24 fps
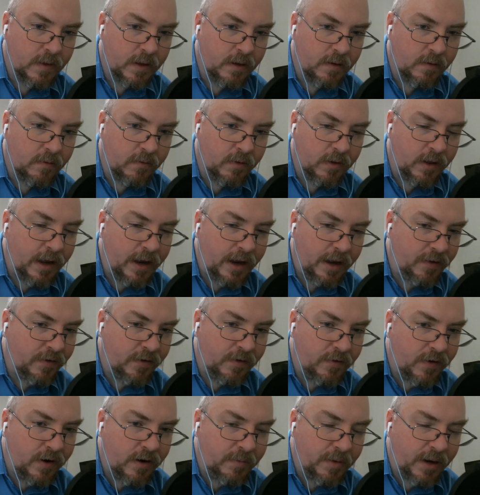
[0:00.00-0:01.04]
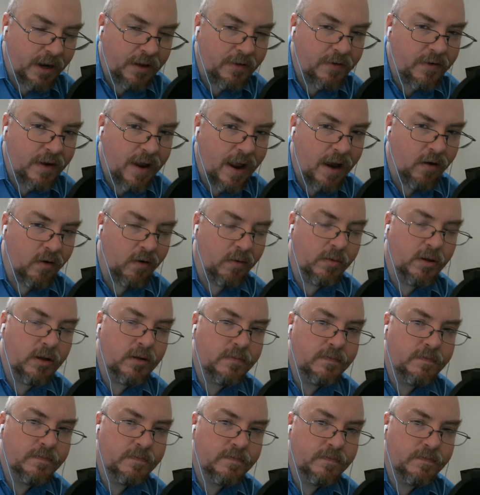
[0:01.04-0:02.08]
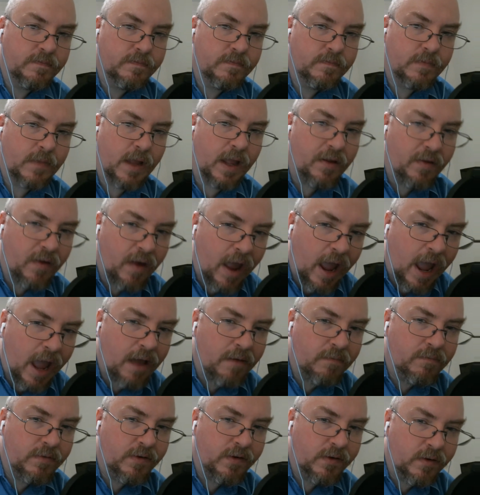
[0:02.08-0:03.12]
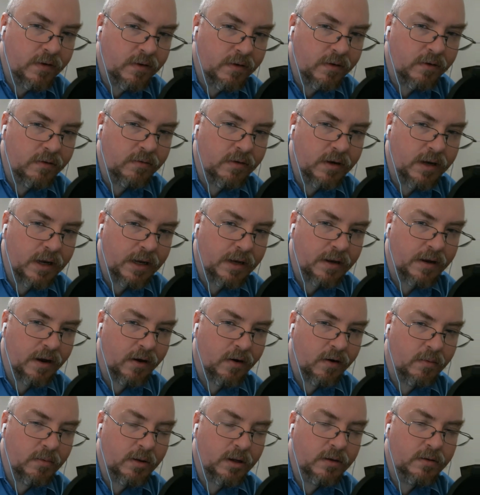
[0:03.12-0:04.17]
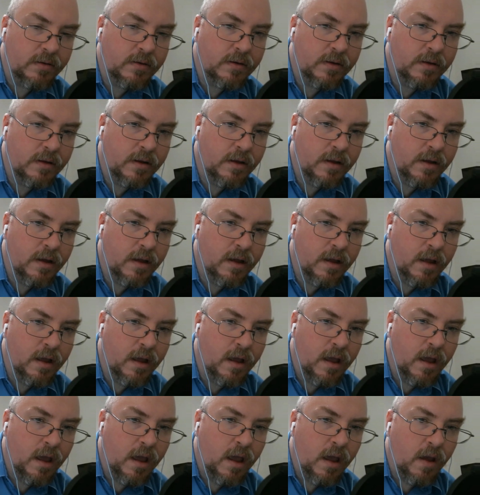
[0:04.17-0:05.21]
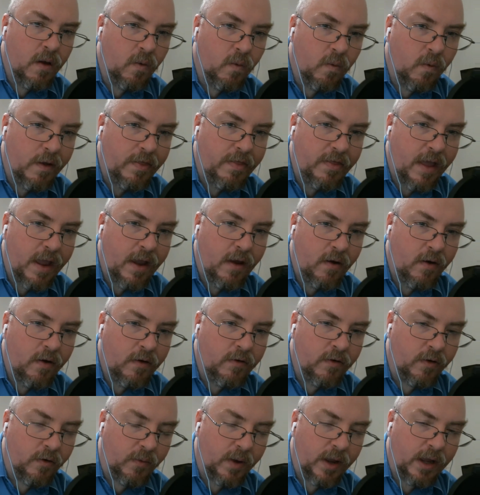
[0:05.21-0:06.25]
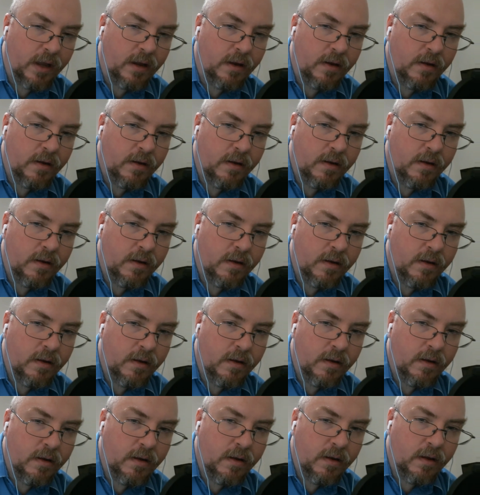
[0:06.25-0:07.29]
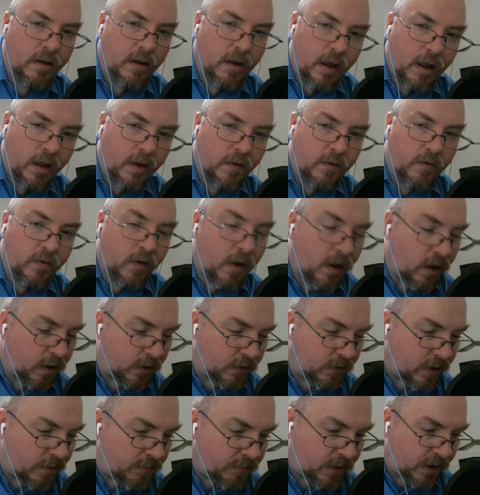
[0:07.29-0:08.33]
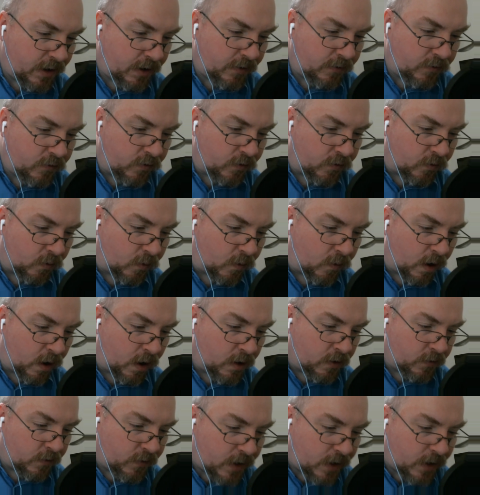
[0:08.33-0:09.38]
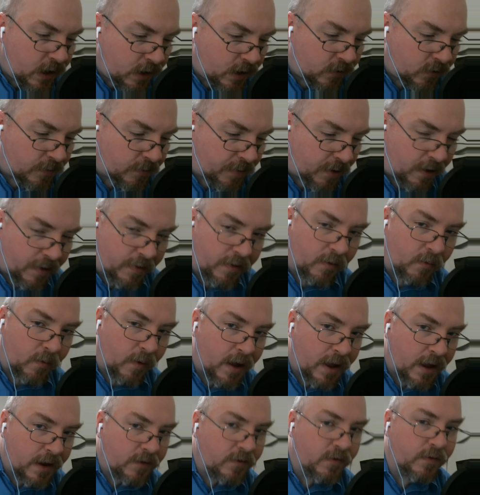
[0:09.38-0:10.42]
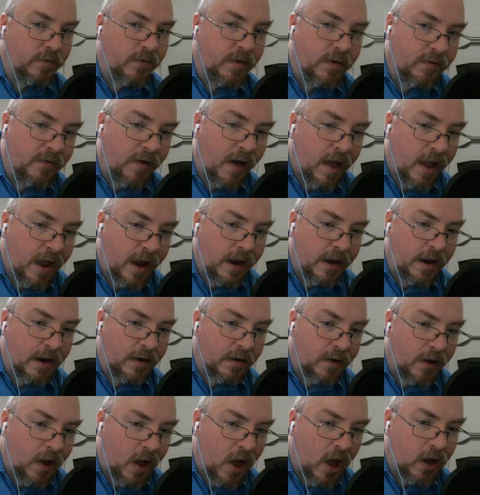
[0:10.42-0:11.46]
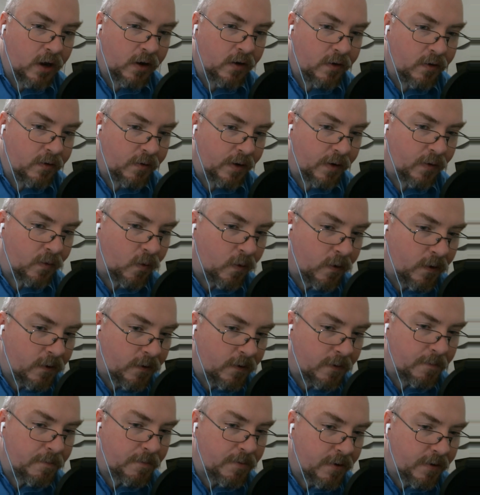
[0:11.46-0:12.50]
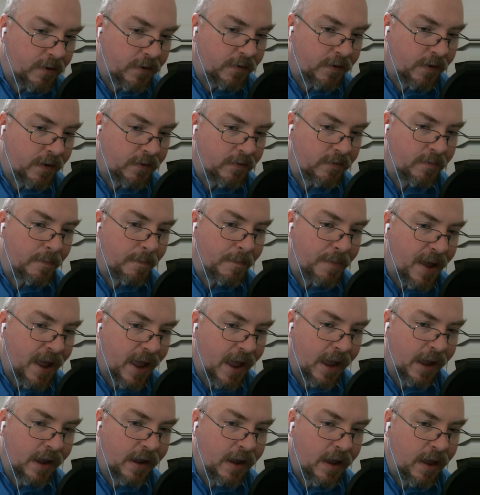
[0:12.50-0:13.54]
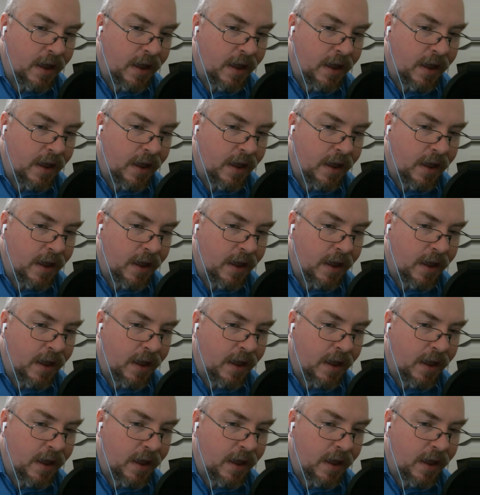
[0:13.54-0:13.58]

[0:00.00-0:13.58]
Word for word: Well, ladies and gentlemen, it's terrible. It's absolutely terrible. What they are doing is attempting to seize upon the wedge of divide and conquer in order to push us back